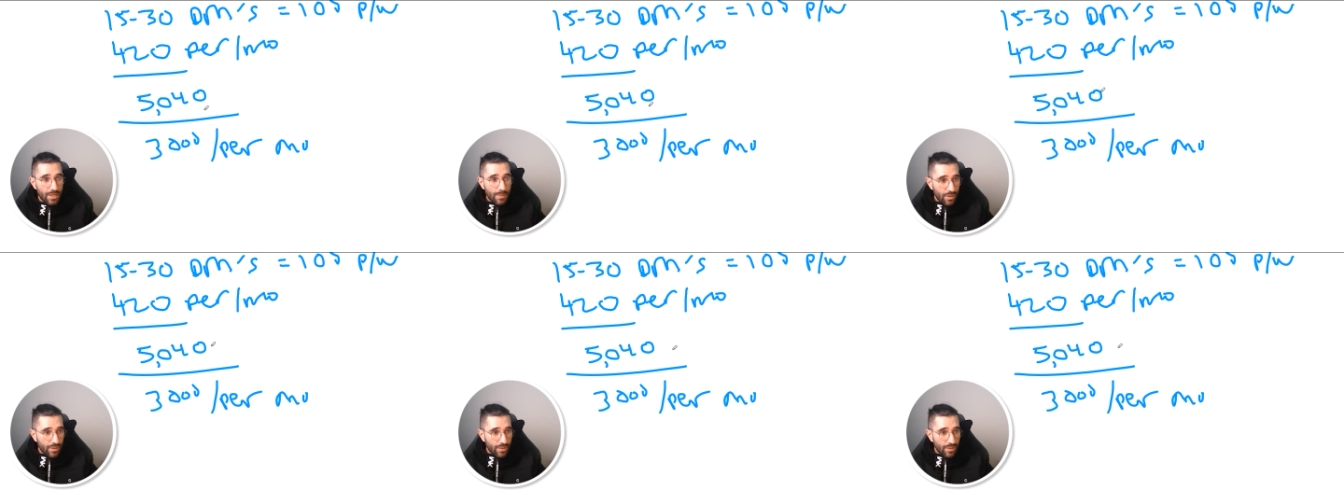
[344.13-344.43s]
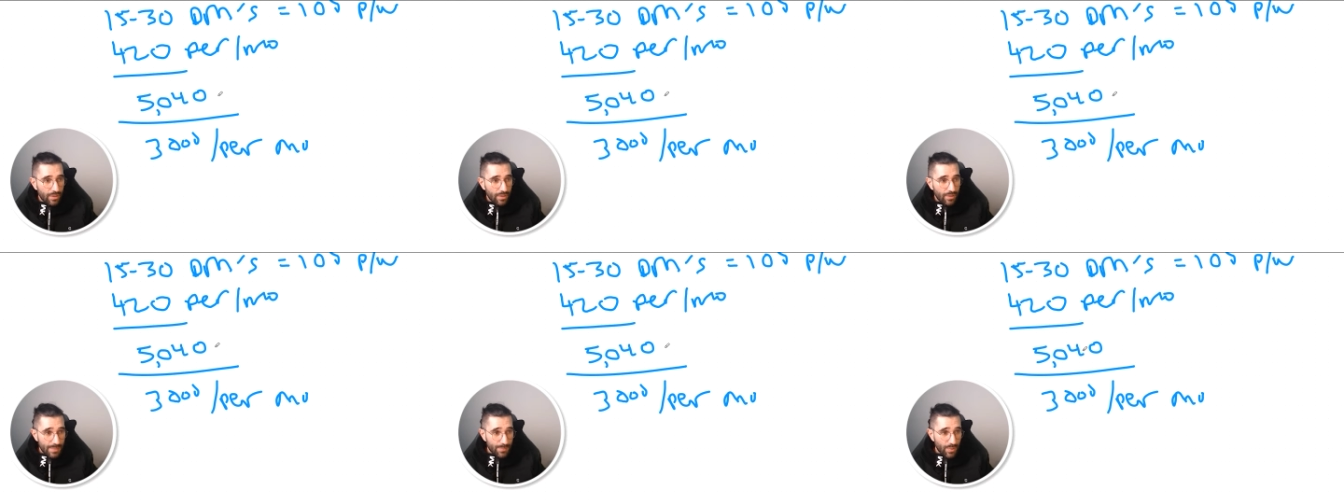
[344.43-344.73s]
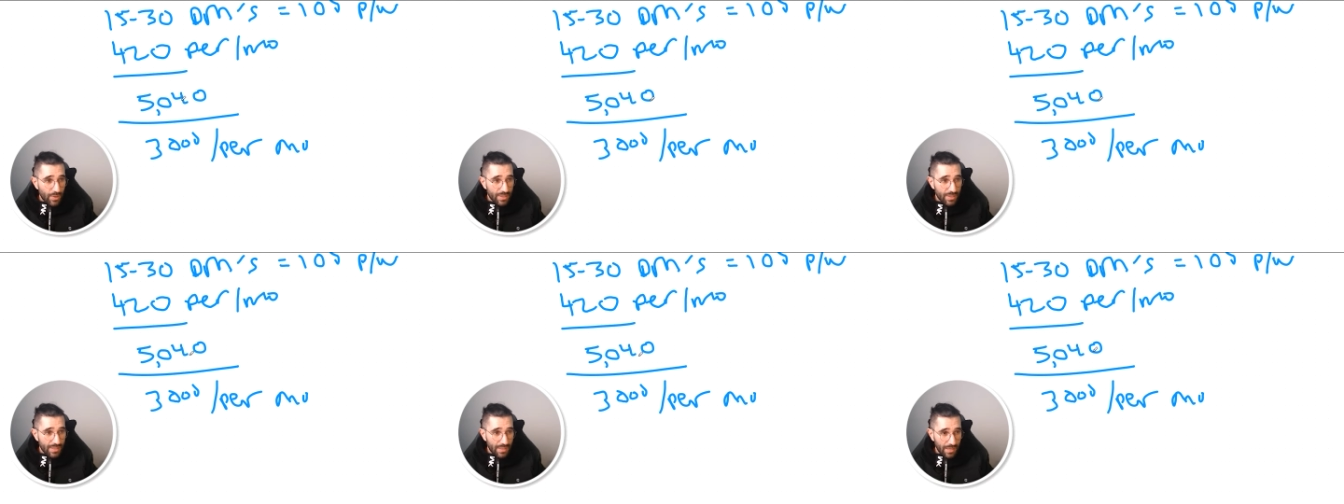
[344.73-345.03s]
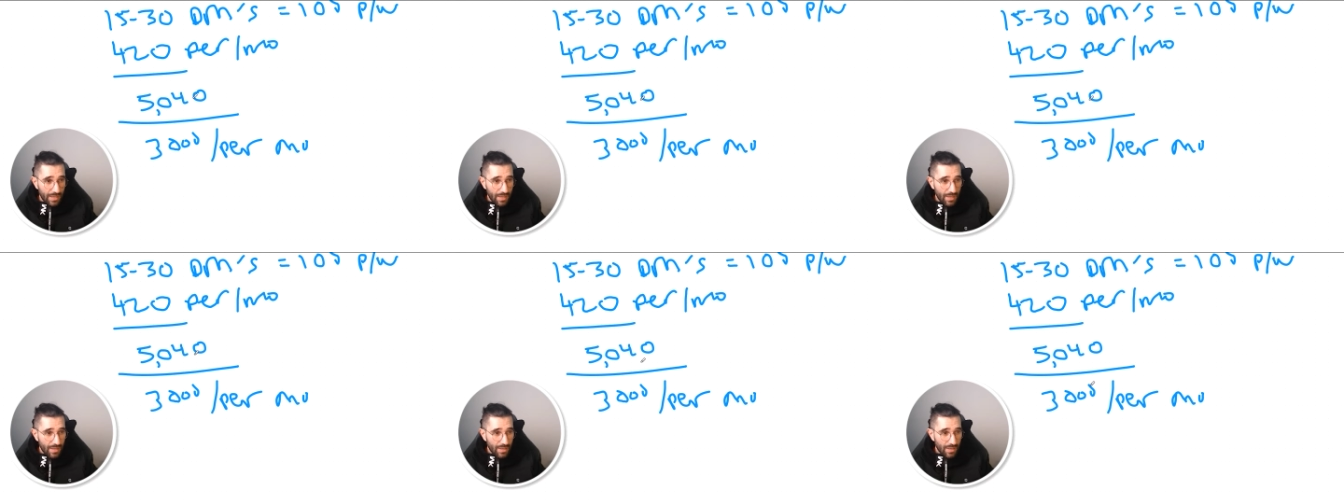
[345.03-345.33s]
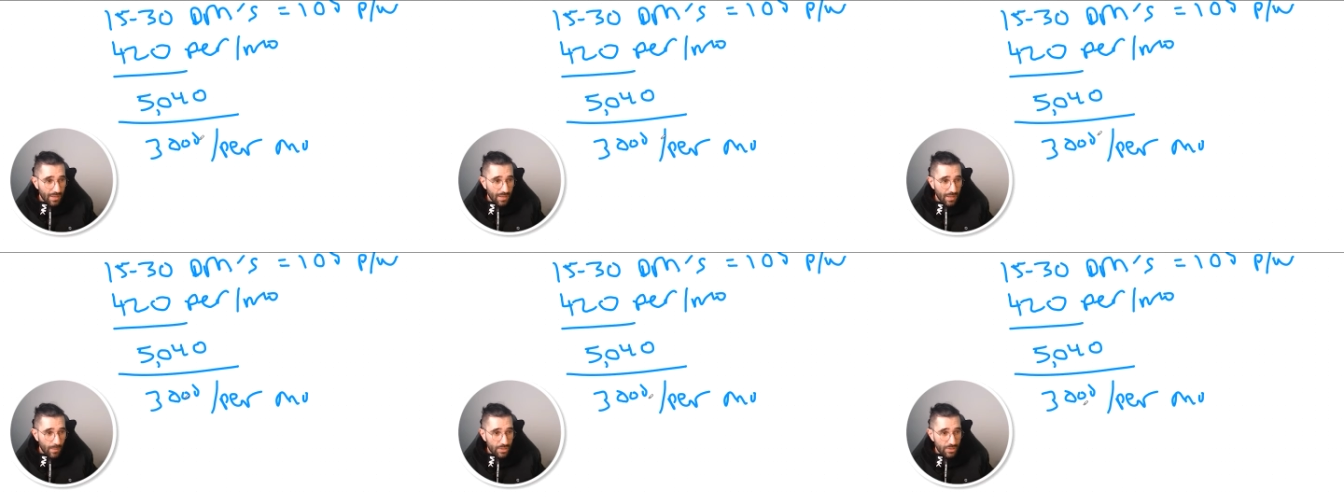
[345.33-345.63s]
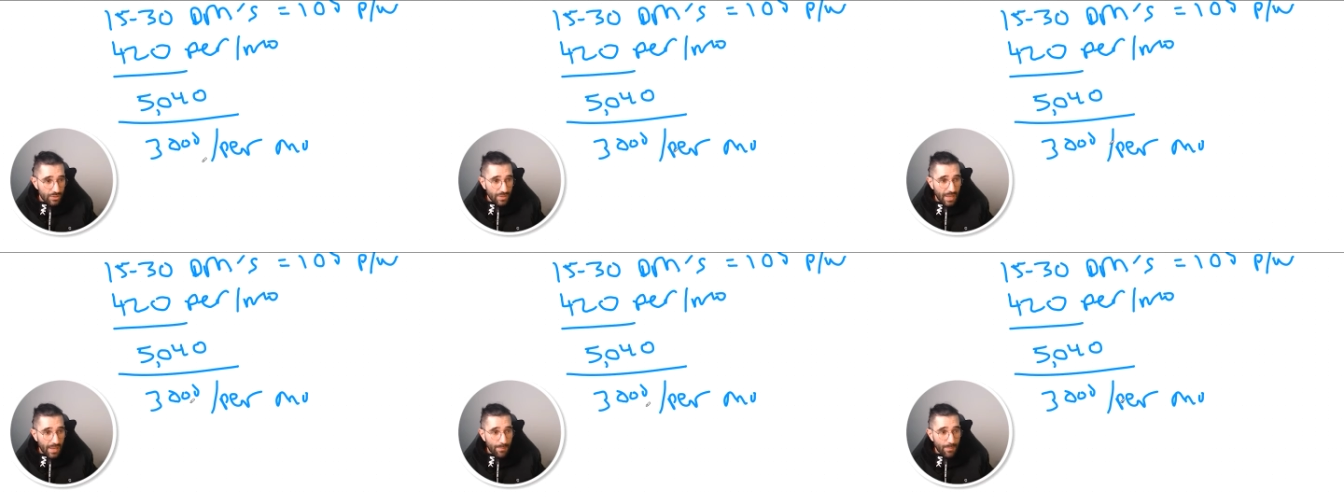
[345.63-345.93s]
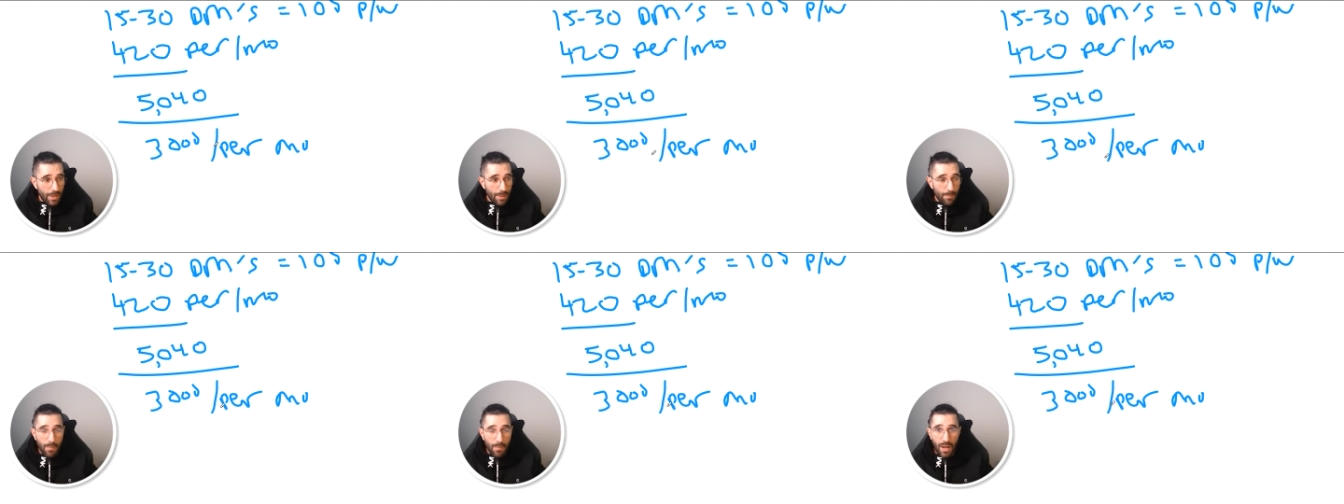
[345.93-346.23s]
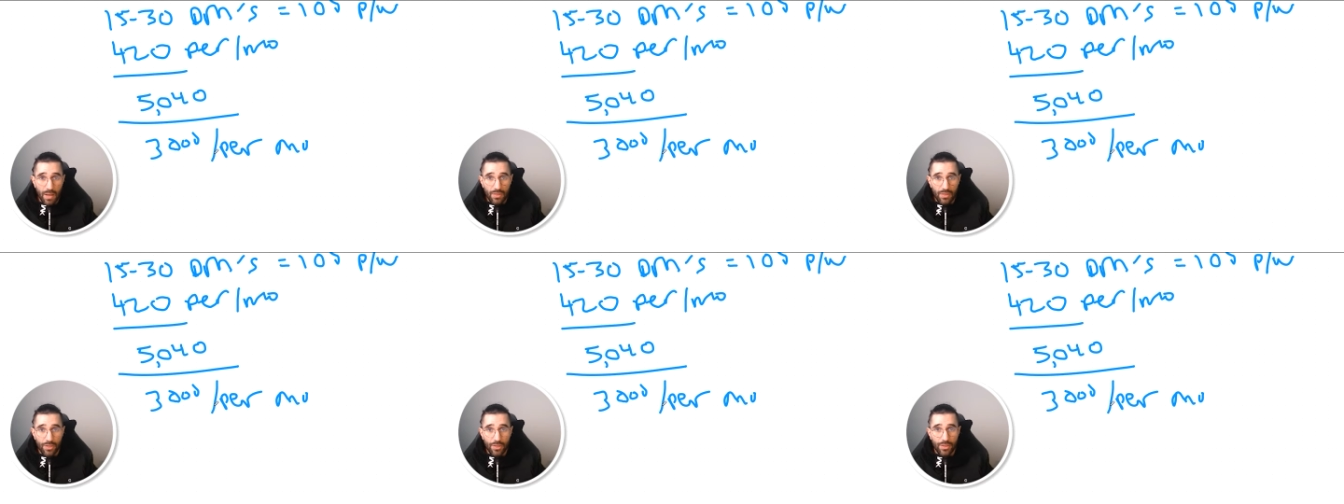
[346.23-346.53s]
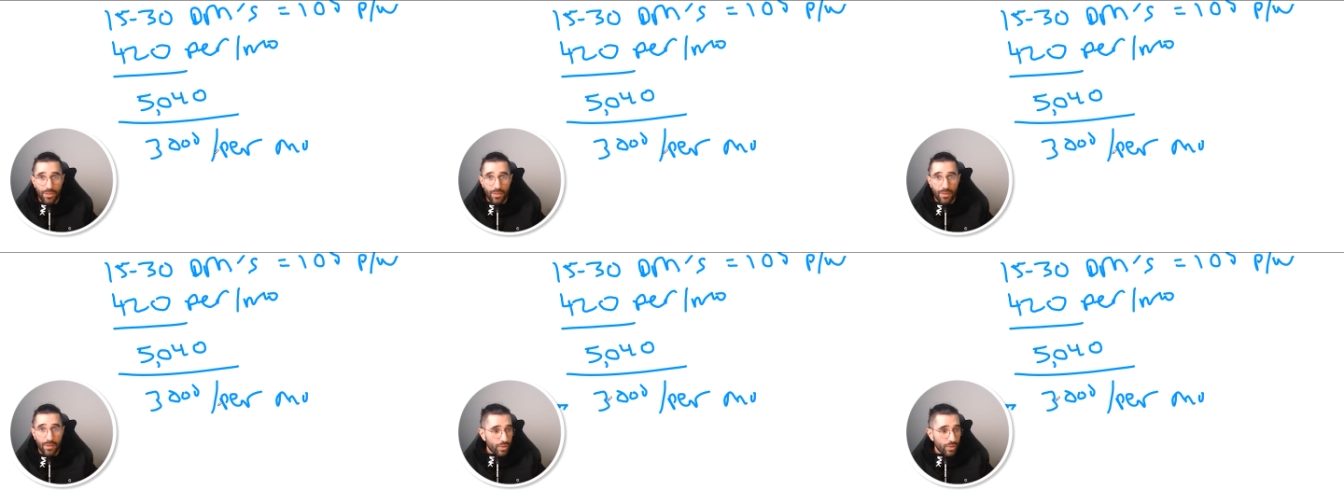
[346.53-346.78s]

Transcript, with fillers: But that's per year and we do that per month.